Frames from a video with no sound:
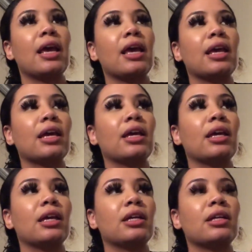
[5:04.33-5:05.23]

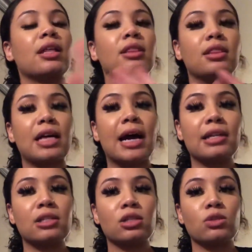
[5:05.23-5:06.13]
And
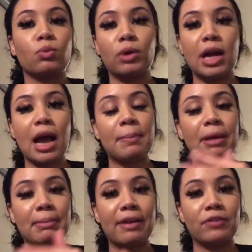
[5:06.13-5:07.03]
that's where I
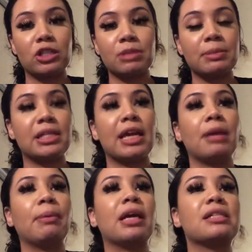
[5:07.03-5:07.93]
made my first
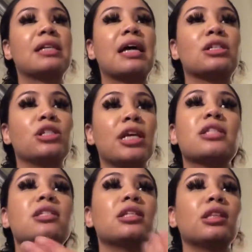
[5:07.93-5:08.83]
mistake, because that
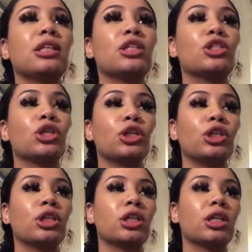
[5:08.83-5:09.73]
instantly
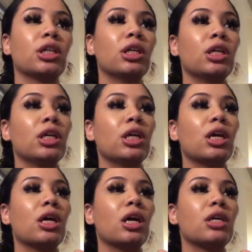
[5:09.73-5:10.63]
took
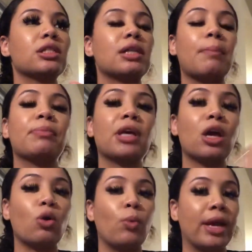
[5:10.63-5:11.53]
something
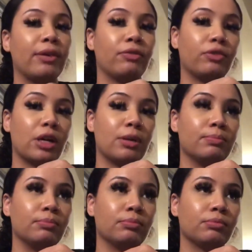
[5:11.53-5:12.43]
away
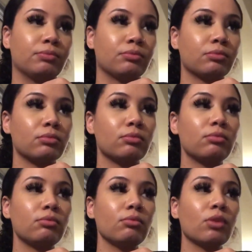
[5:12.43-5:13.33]
from
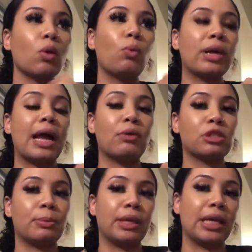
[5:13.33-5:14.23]
what I
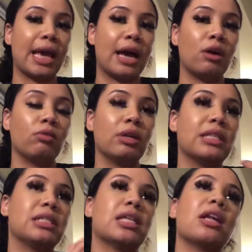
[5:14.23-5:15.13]
was putting out.
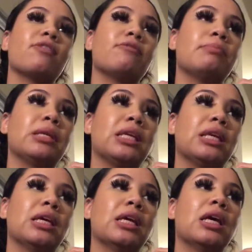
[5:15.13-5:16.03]
Instead of
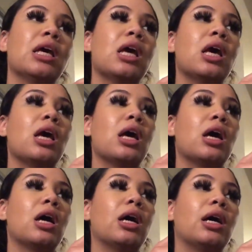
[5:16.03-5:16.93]
me,
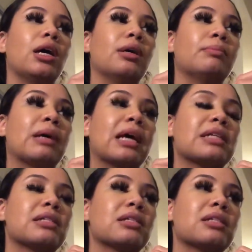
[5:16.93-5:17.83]
I
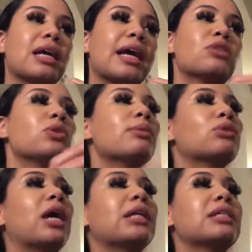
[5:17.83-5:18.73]
guess what I'm
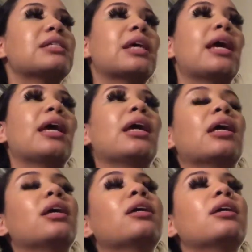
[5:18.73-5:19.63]
trying to say